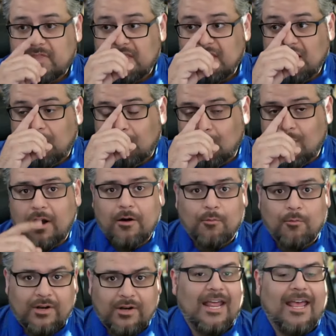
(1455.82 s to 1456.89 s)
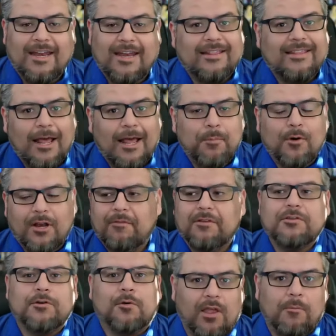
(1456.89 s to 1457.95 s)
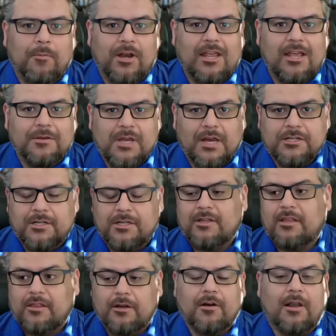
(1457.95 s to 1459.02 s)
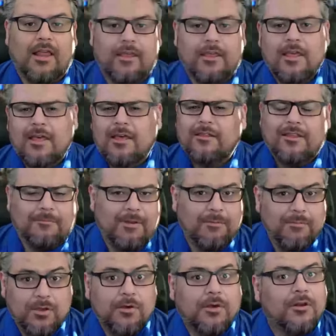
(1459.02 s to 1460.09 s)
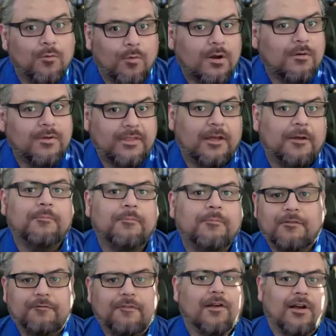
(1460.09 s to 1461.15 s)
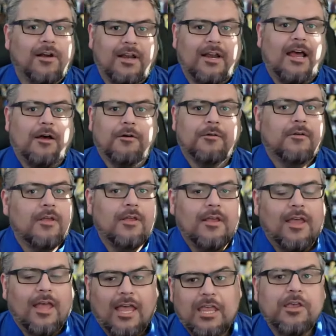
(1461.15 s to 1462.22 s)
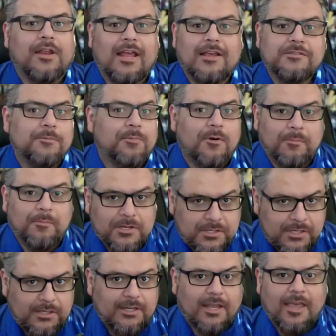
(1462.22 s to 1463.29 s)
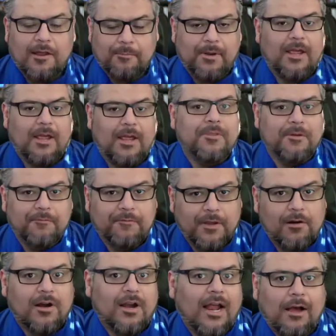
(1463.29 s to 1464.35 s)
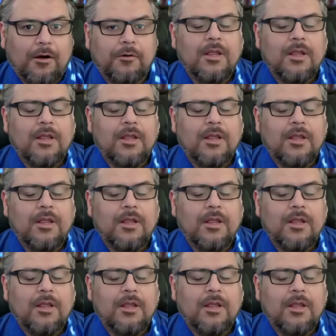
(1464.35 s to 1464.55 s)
And at that point, if it's a real money objection, then they're like, then maybe you can work with them on figuring it out, and you can ask them permission to kind of help them figure it out.